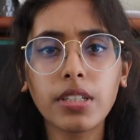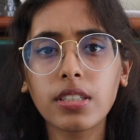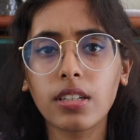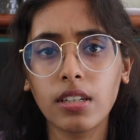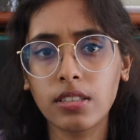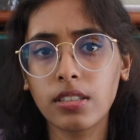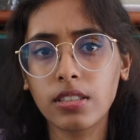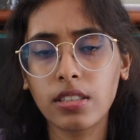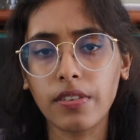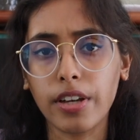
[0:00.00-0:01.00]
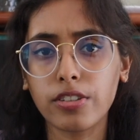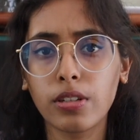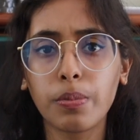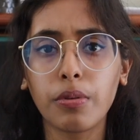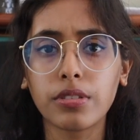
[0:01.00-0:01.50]
many scientists have
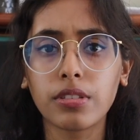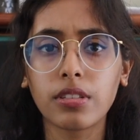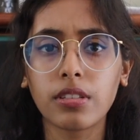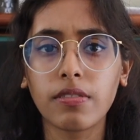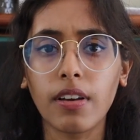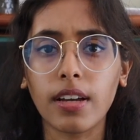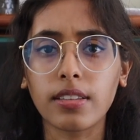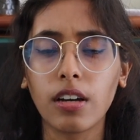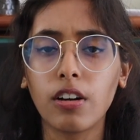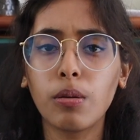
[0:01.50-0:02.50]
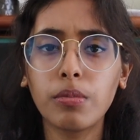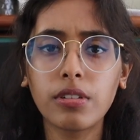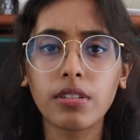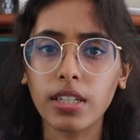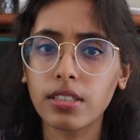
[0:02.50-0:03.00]
actually pointed to the fact that Homo
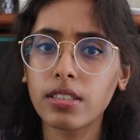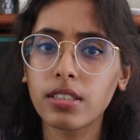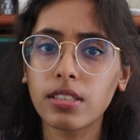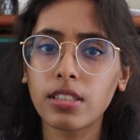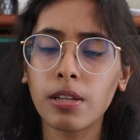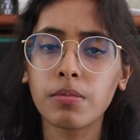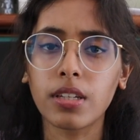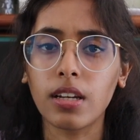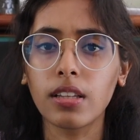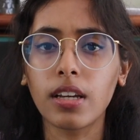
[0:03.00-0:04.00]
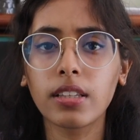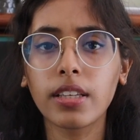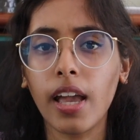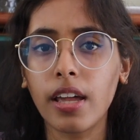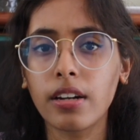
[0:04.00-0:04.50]
erectus seems like a likely
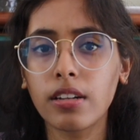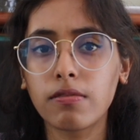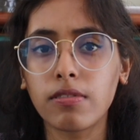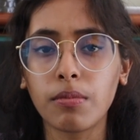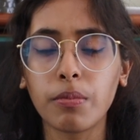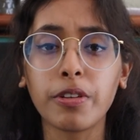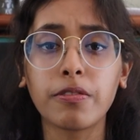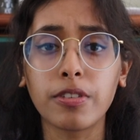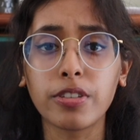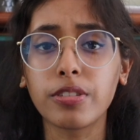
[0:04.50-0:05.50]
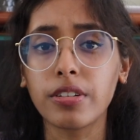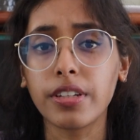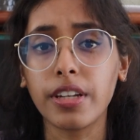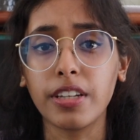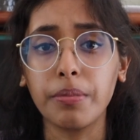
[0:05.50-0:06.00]
candidate for when we first
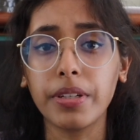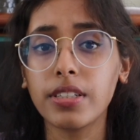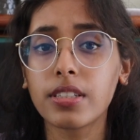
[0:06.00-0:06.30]
started eating meat.